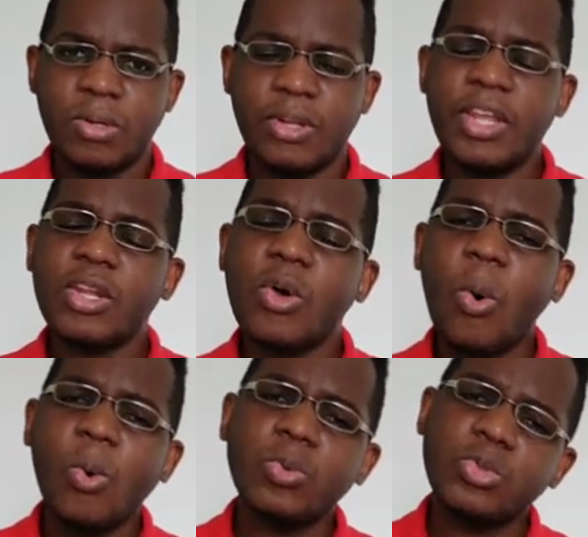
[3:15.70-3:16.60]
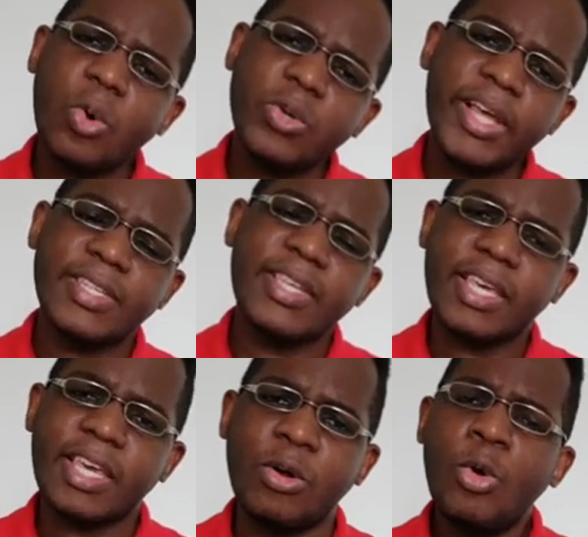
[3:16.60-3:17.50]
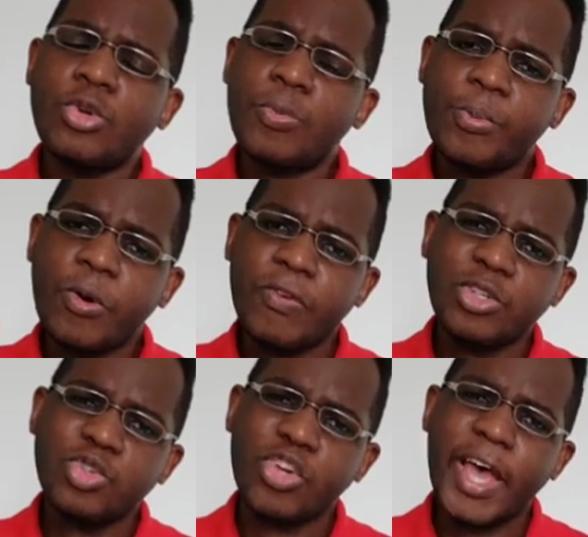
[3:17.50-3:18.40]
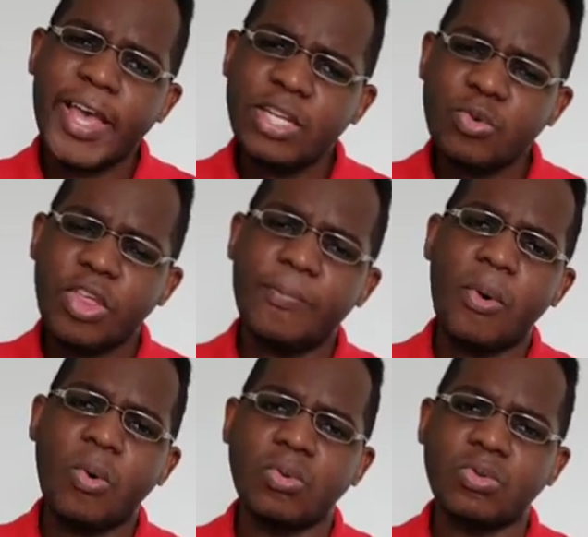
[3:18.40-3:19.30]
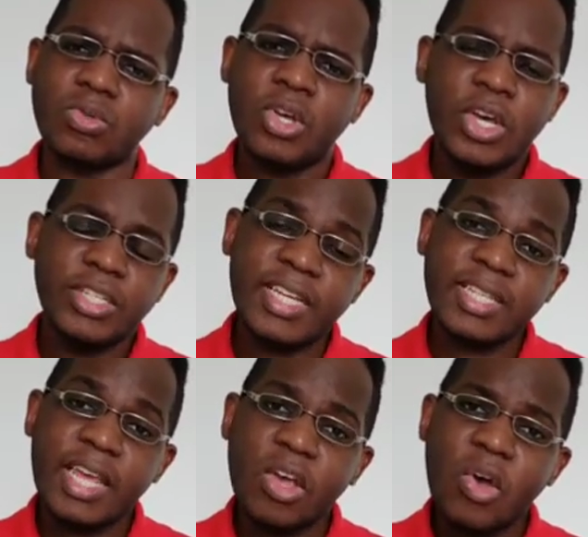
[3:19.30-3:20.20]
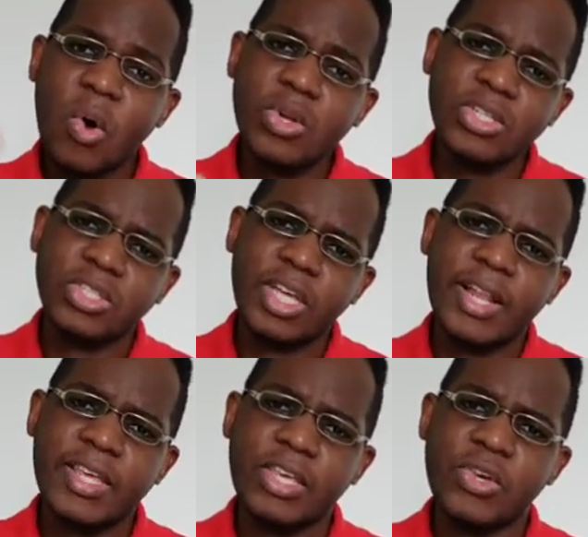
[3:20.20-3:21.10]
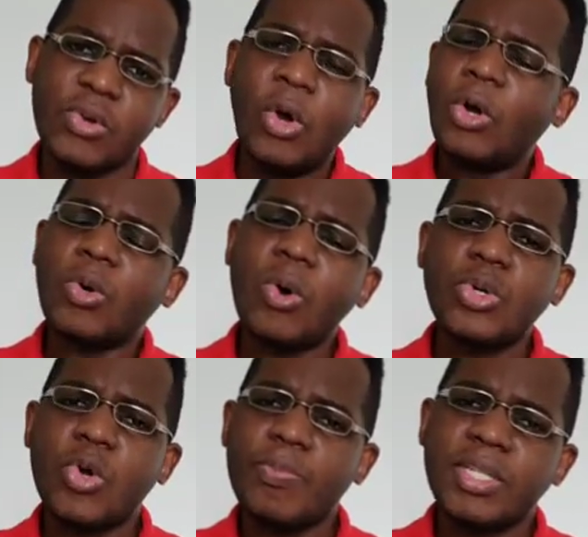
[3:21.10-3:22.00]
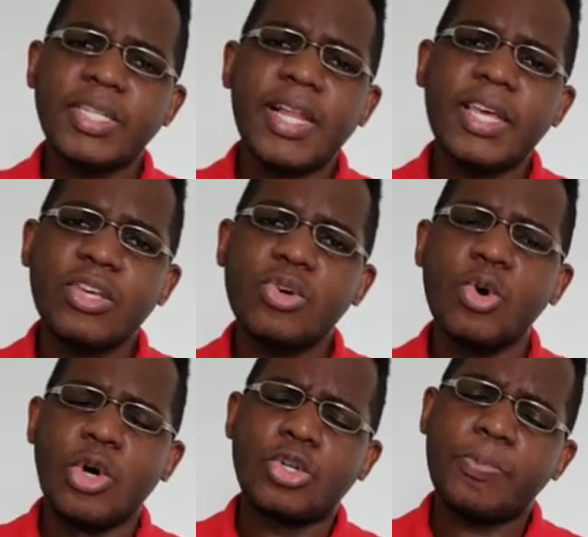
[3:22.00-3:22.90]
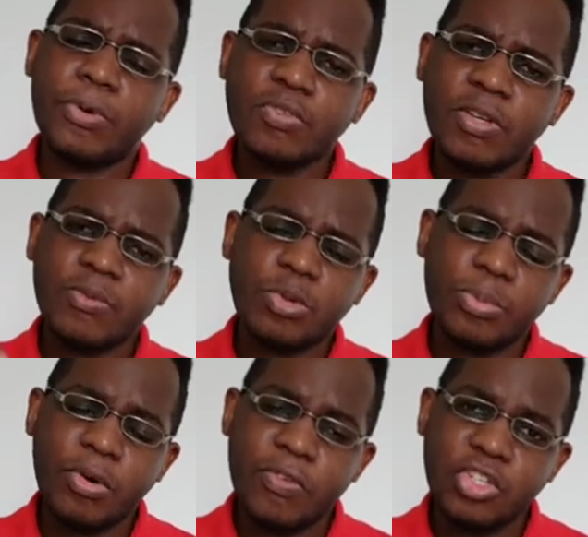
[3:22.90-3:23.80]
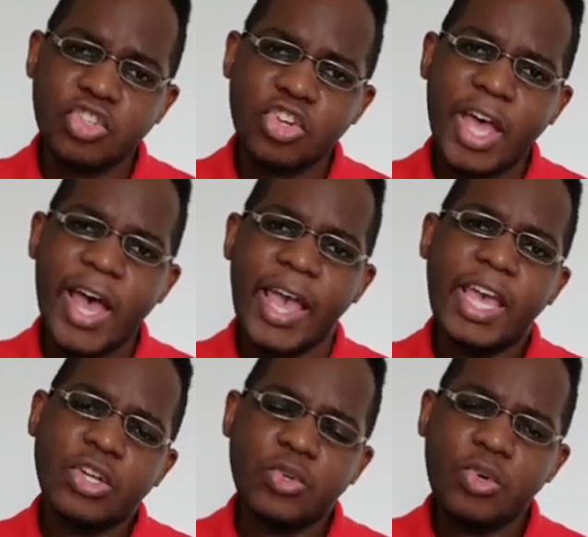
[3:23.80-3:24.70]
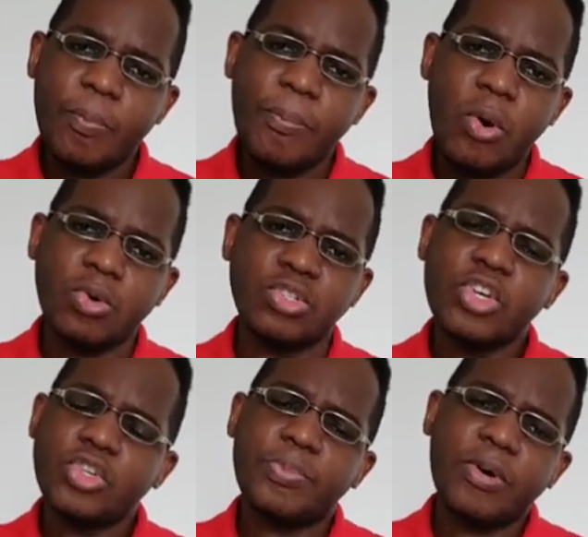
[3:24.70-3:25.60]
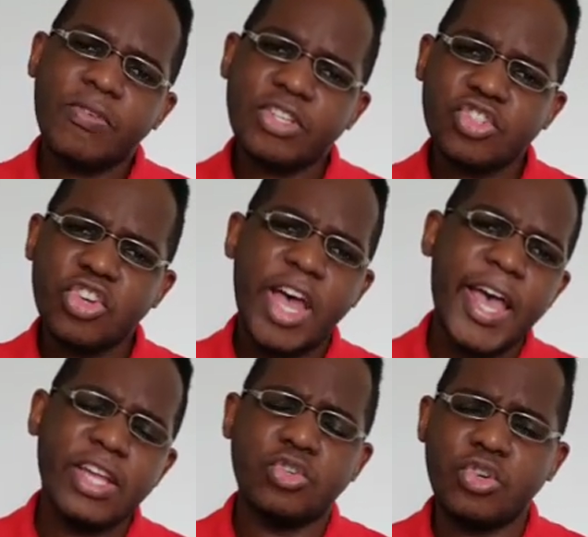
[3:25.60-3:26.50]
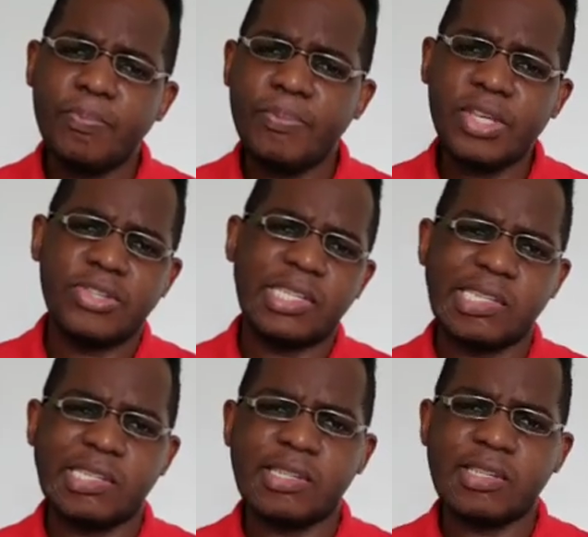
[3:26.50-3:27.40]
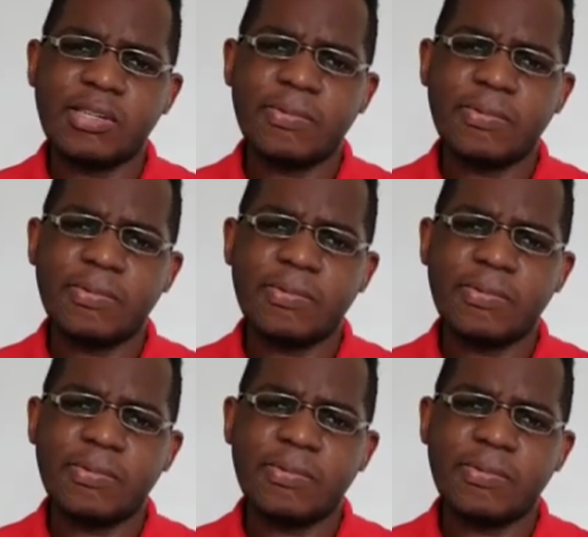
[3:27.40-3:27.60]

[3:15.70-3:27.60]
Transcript: Then God told Ezekiel to prophesy to the bones. Just like God is telling you, God could be telling you to, process, to prophesy to your bones, to prophesy to your business.